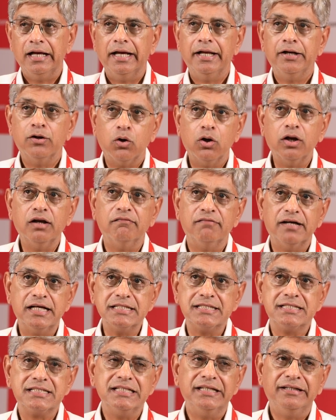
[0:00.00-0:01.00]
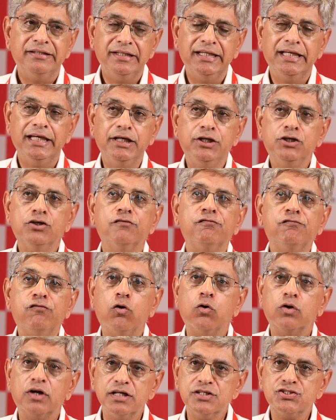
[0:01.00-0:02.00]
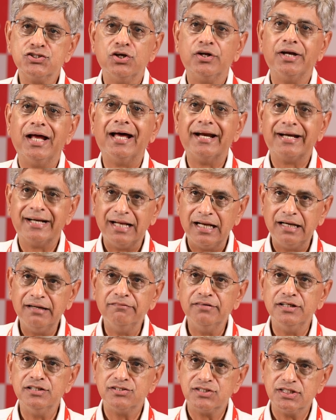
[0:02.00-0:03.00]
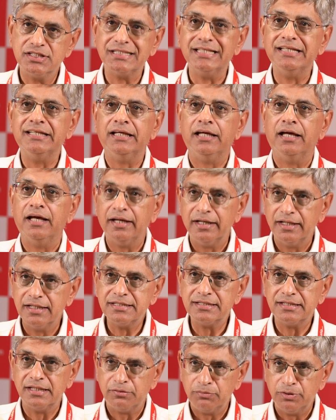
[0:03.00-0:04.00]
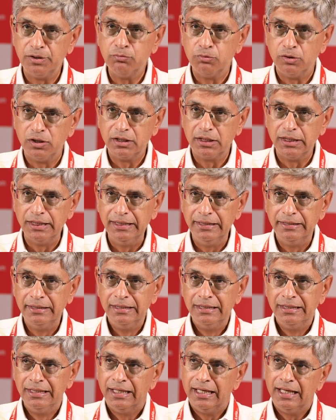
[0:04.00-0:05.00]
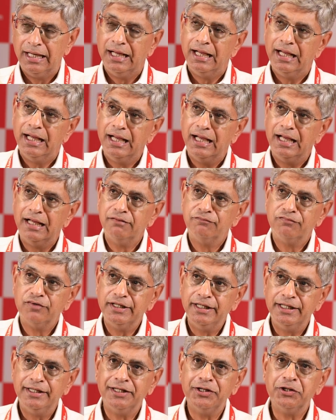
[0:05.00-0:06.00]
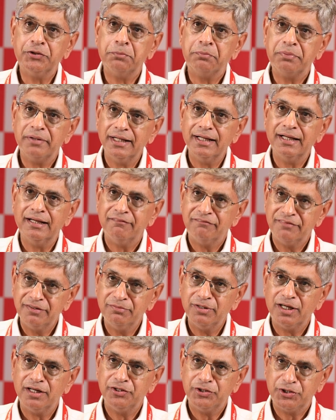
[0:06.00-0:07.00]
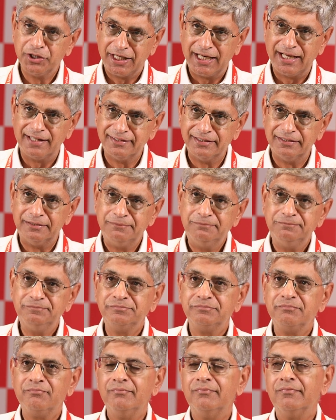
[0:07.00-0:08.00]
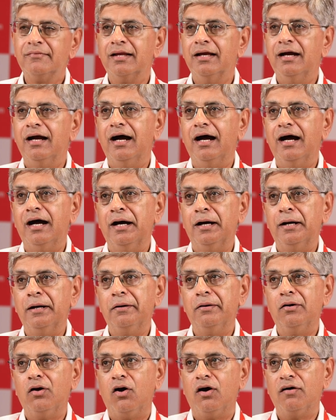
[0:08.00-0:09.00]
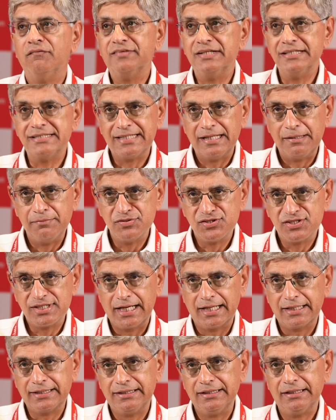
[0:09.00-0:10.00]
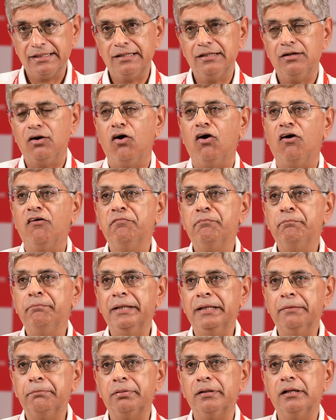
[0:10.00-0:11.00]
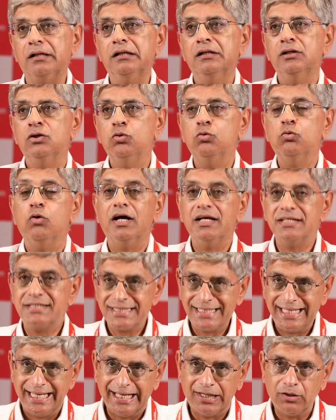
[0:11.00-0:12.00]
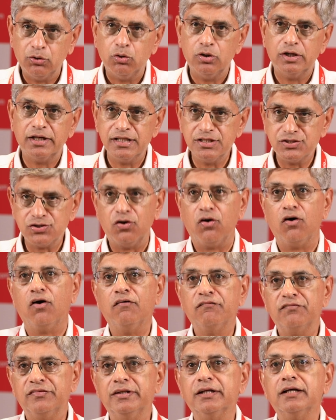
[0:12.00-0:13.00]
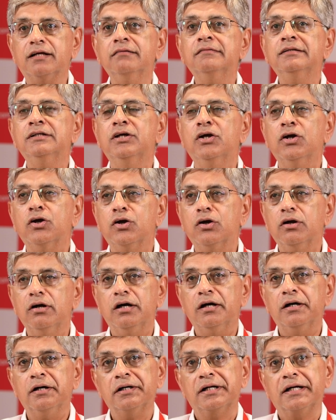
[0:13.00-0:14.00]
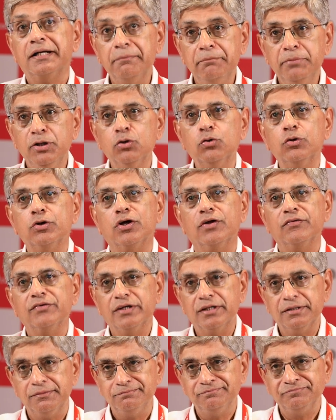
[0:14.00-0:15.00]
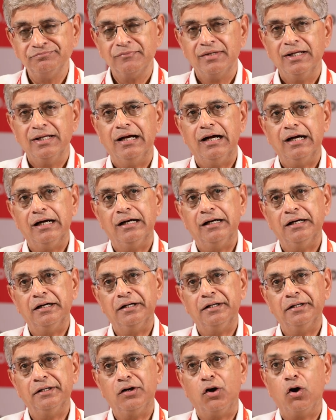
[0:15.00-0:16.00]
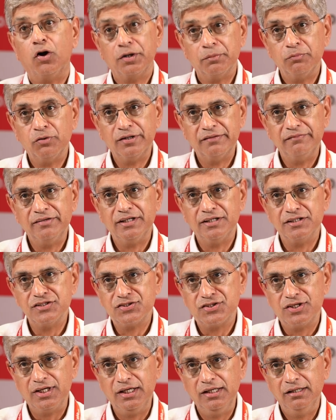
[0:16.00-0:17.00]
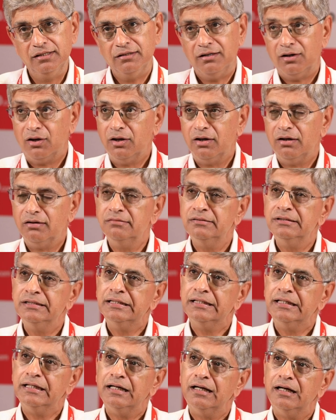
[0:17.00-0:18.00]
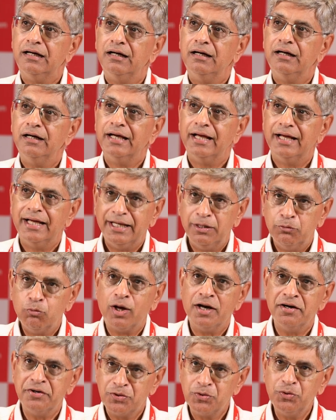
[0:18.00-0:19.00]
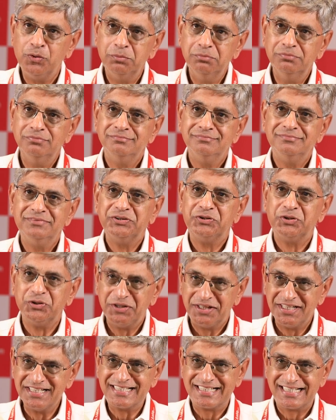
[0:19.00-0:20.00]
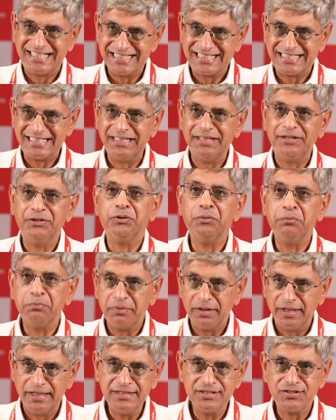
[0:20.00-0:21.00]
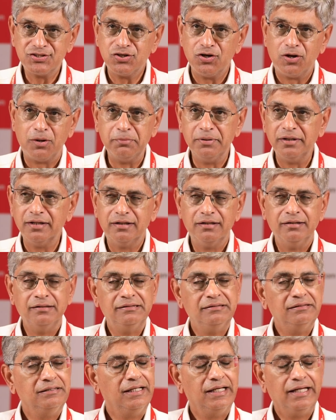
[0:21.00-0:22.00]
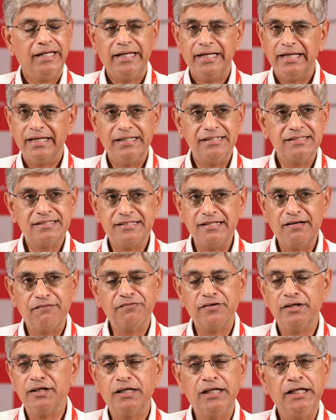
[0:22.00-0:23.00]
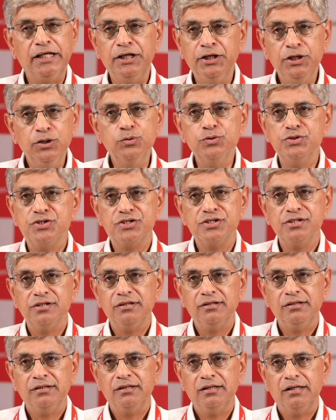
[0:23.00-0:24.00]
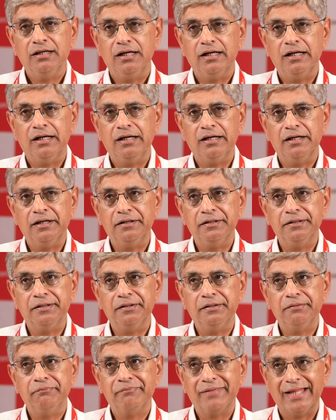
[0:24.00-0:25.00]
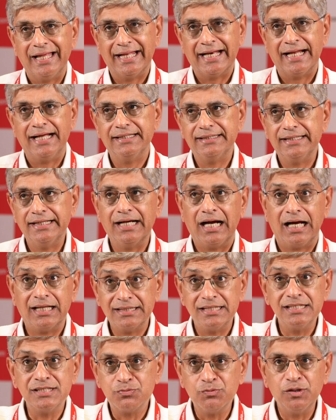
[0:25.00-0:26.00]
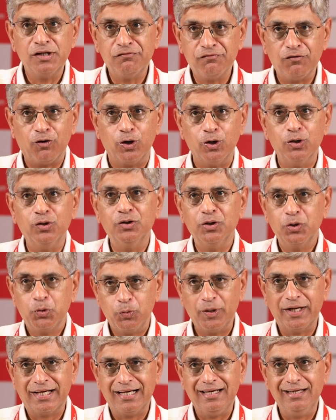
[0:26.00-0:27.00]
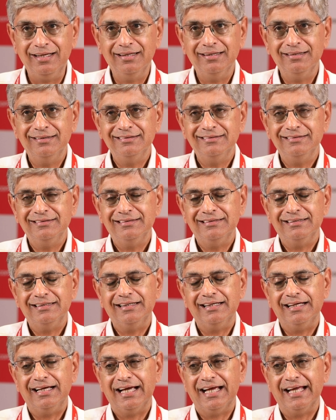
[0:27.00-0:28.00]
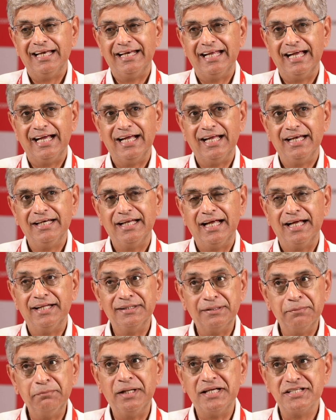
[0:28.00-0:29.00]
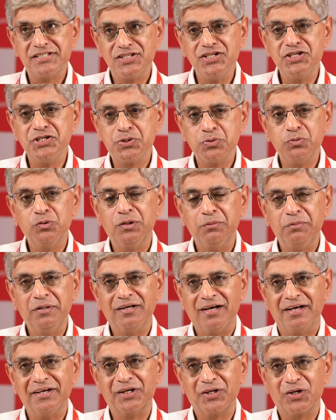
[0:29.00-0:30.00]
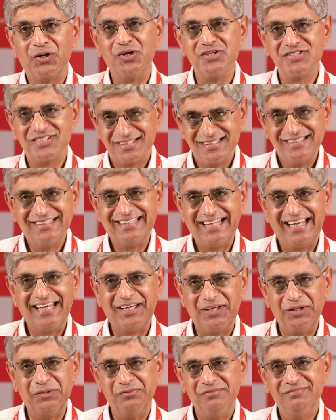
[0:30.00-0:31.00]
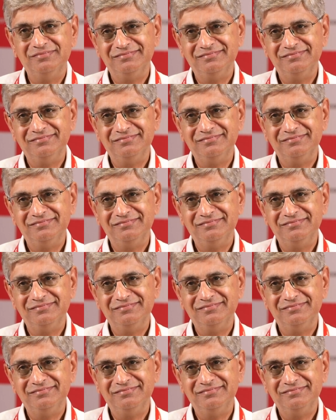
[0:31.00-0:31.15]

And all of us need to focus on our relevances in the areas that we work in. And for ET to bring everyone together of the same sector, of people who are stakeholders of the commute or the automotive industry in one room to discuss it, to brainstorm it, is definitely huge. And I think others will follow quickly. and the message will be run across. Thank you.